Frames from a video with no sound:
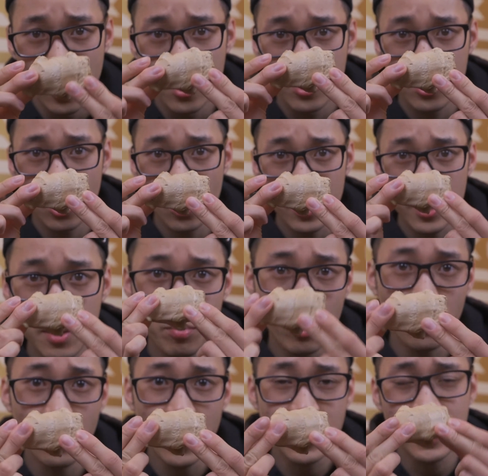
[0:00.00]
So
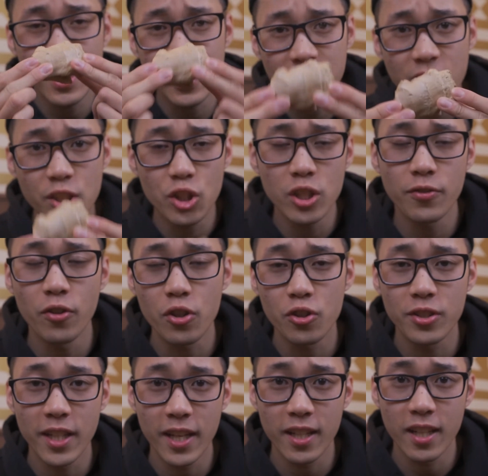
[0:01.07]
provides essentials for your
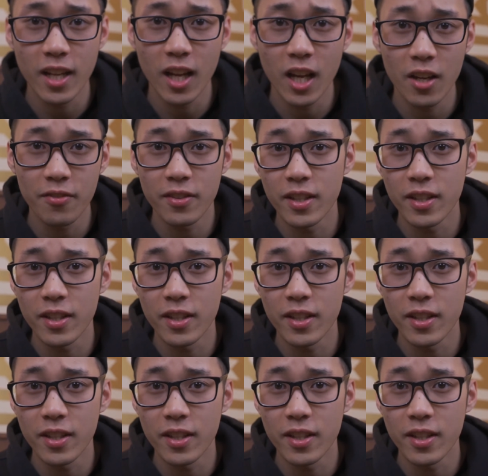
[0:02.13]
daily life,